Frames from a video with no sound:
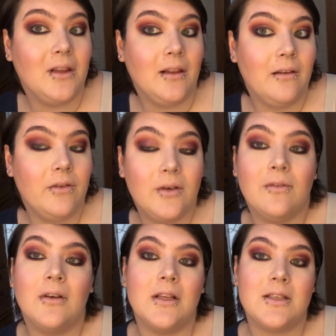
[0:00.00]
living
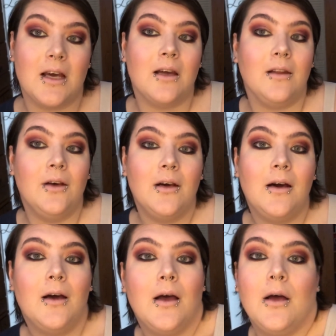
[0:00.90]
for this eye look.
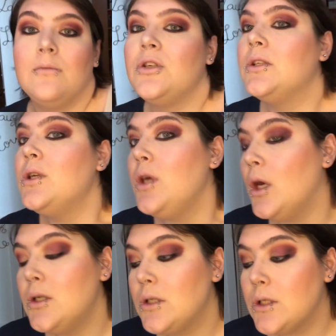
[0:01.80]
Just like,
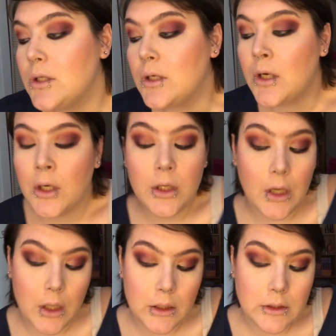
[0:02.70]
yes, yes,
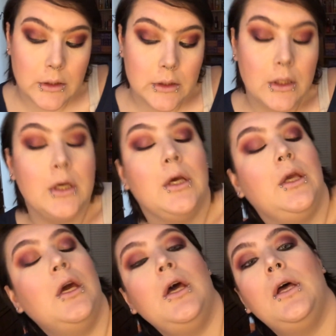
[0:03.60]

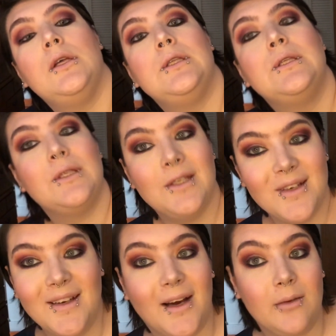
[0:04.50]
yes.
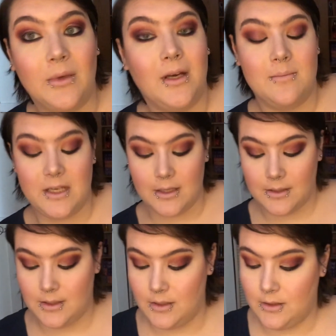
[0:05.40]
I'm
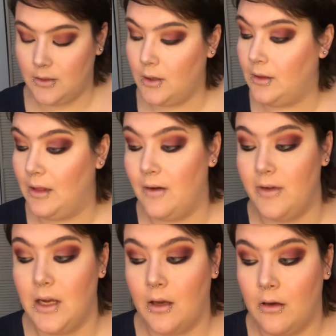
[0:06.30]
obsessed.
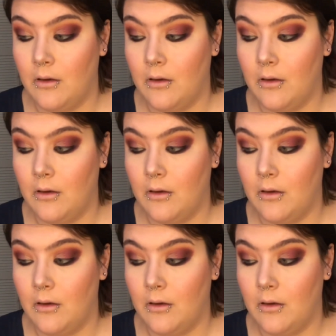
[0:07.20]
Loving.